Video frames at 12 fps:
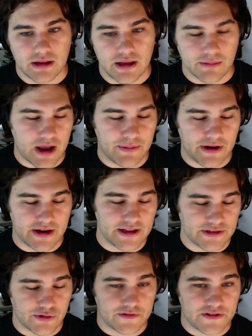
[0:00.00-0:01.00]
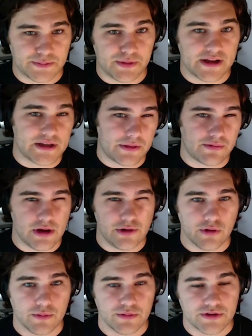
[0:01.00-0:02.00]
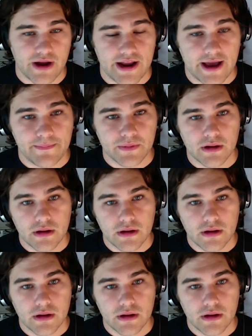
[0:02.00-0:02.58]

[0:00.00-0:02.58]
in my opinion, it's sort of split into 3 groups right now.